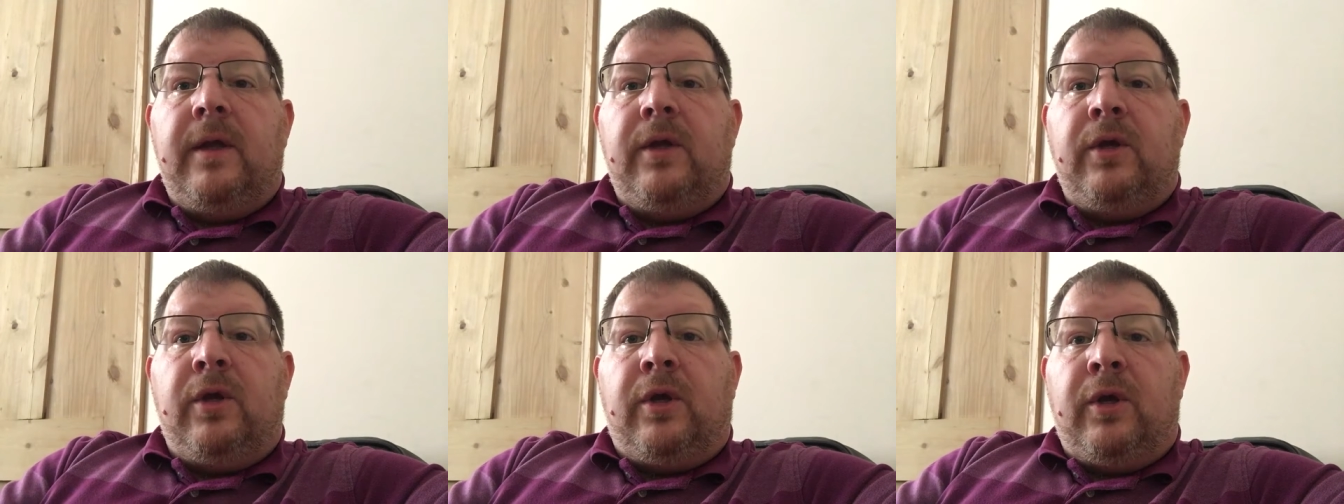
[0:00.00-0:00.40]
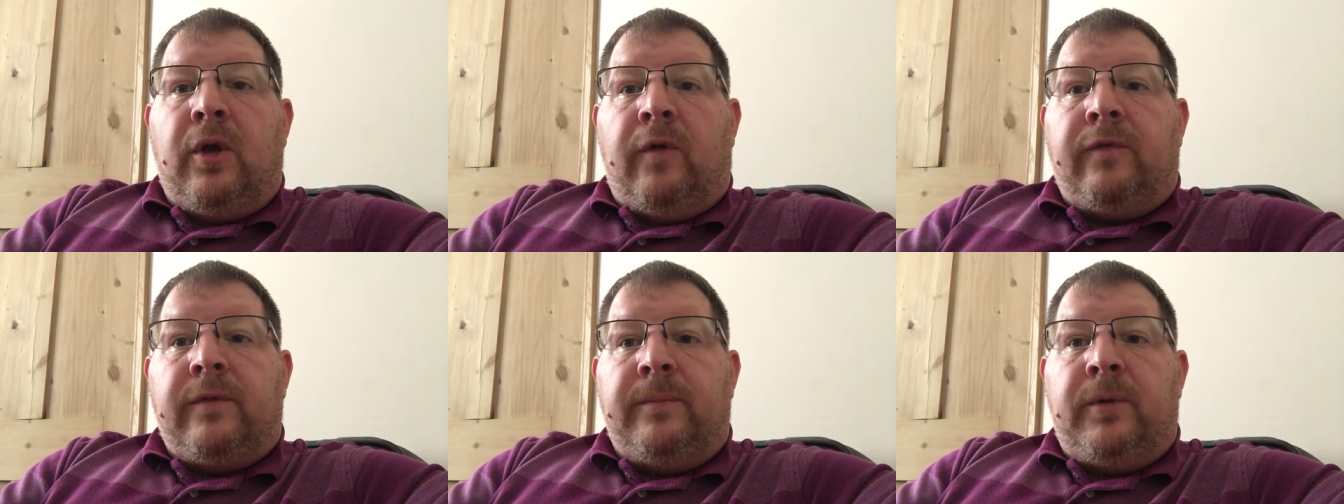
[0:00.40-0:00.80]
You can
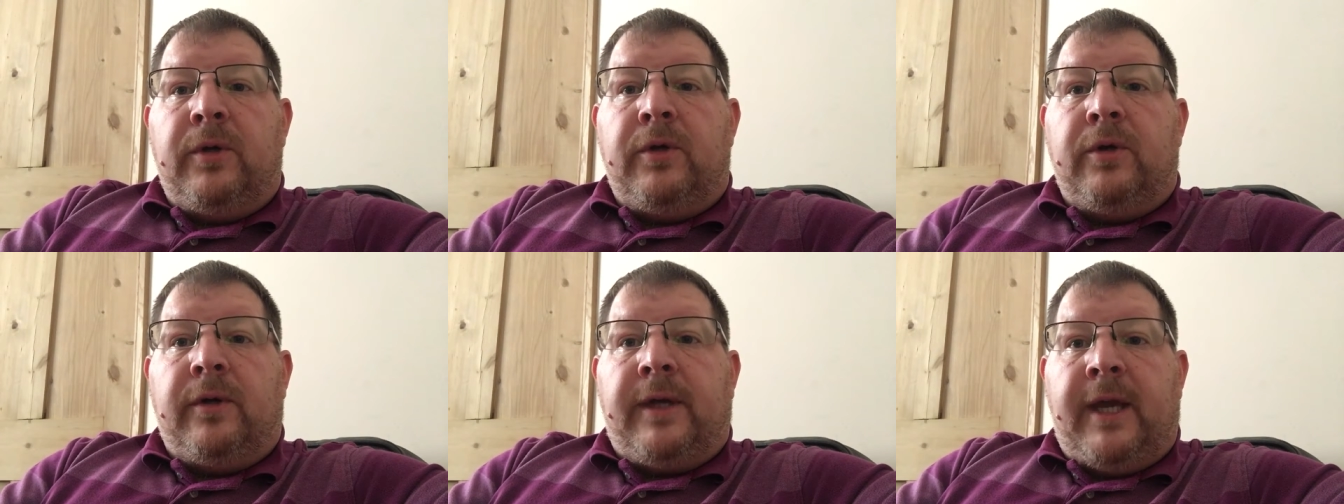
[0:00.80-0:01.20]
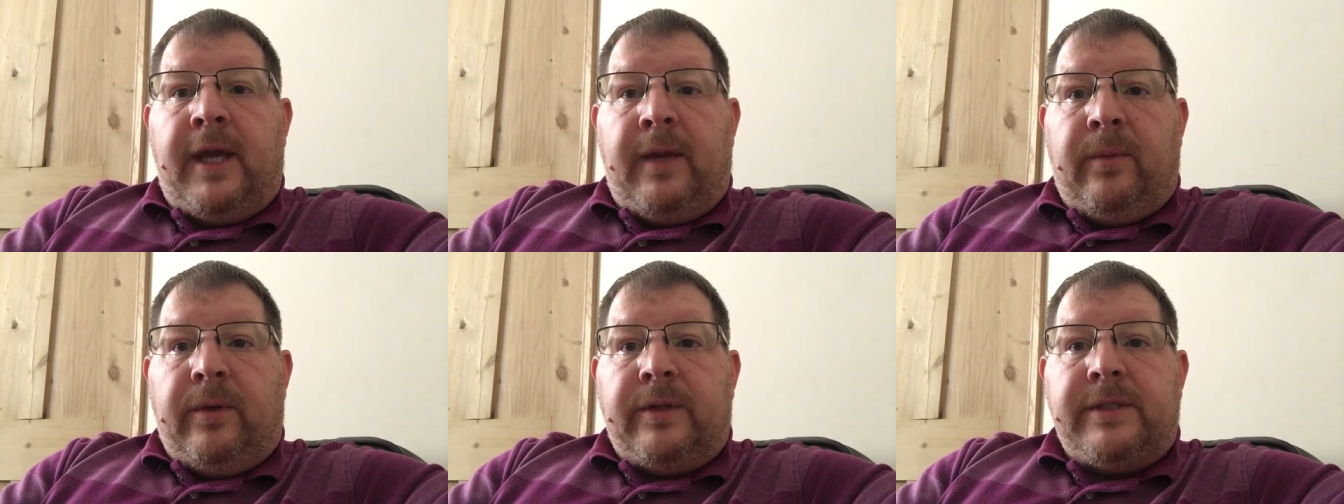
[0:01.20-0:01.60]
often put your
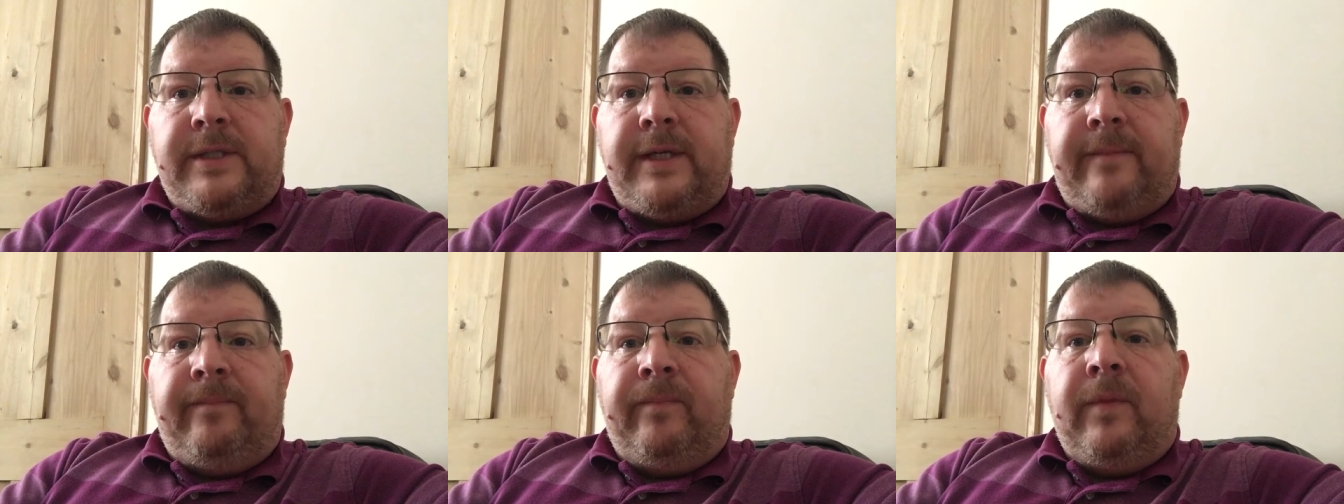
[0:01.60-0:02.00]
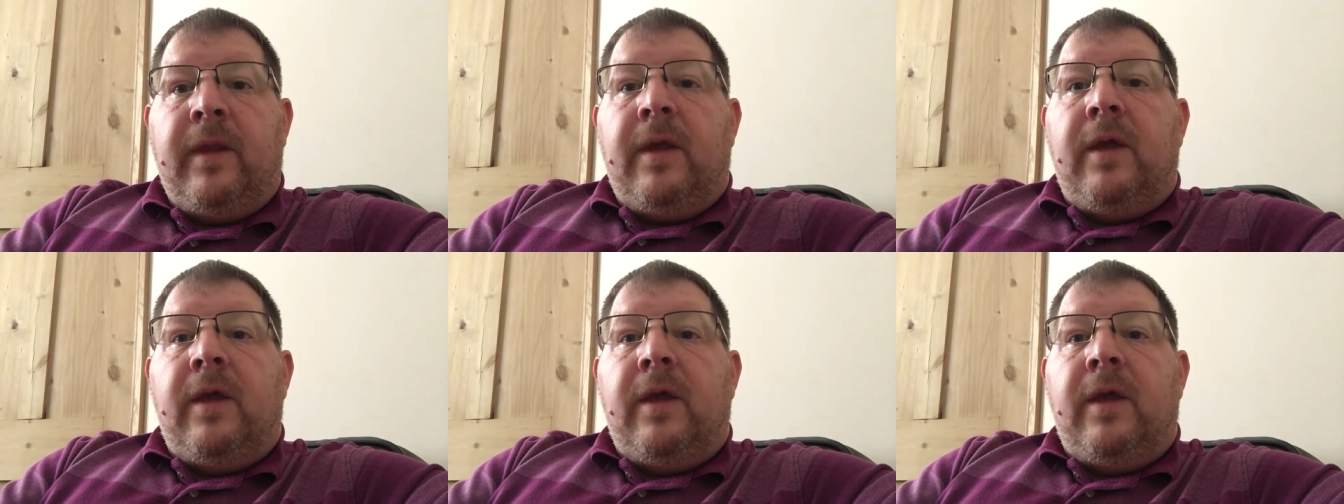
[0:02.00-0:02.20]
keywords in,